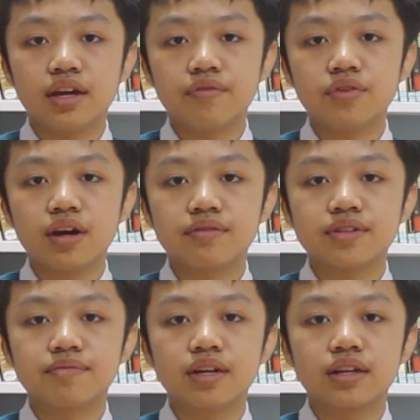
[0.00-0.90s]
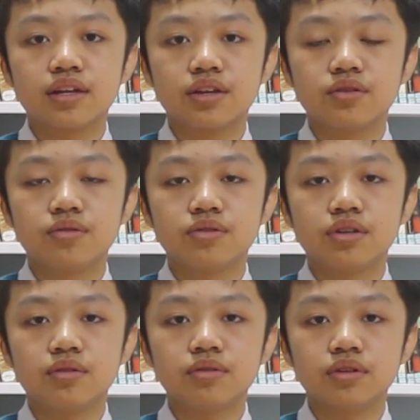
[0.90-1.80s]
If you have something that you
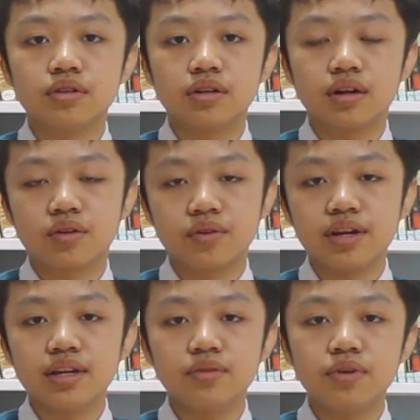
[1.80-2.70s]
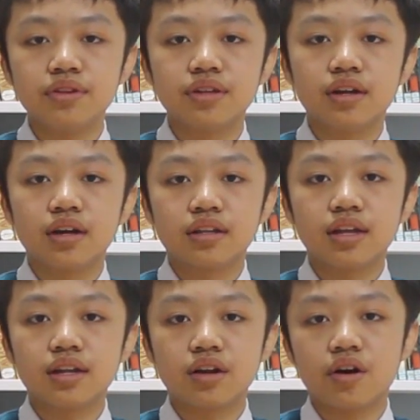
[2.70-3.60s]
don't agree with,
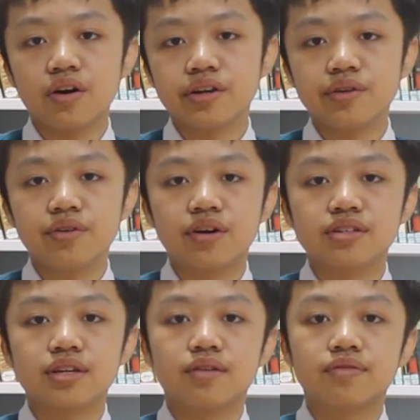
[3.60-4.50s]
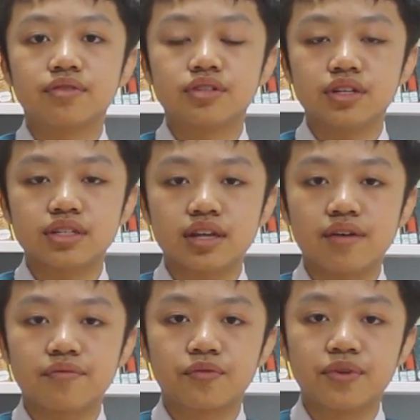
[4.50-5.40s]
then argue your hearts out. Just
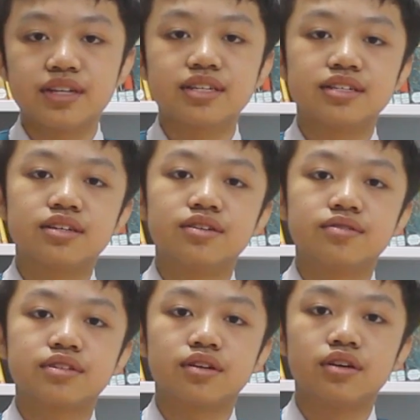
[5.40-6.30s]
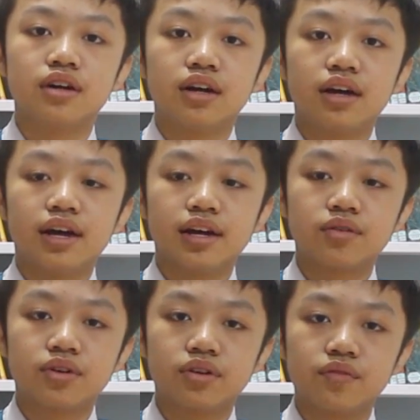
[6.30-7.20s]
have reasons to do so. And
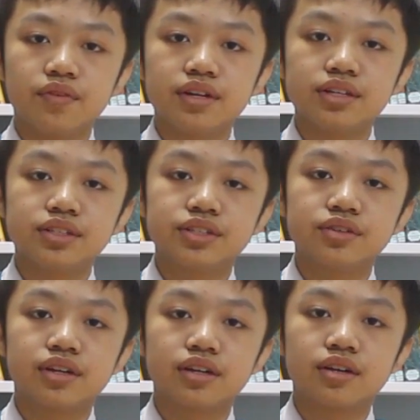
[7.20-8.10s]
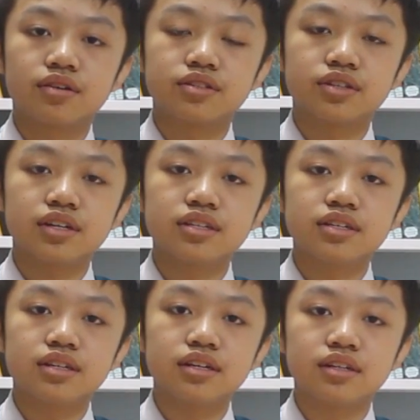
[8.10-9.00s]
when you're finished, you can go onto
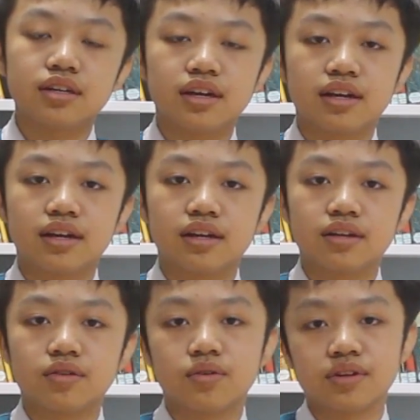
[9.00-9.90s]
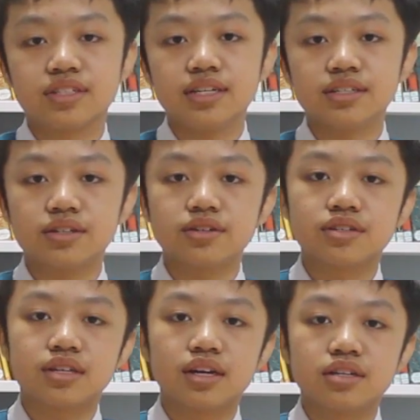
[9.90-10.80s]
internet or
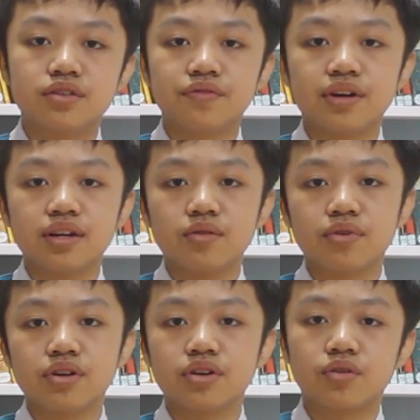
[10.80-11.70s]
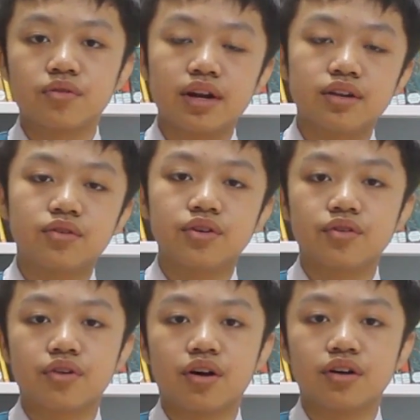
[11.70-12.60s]
teachers to find out whether you're right or
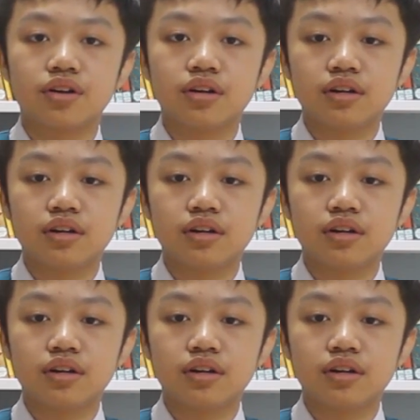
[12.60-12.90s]
you're wrong.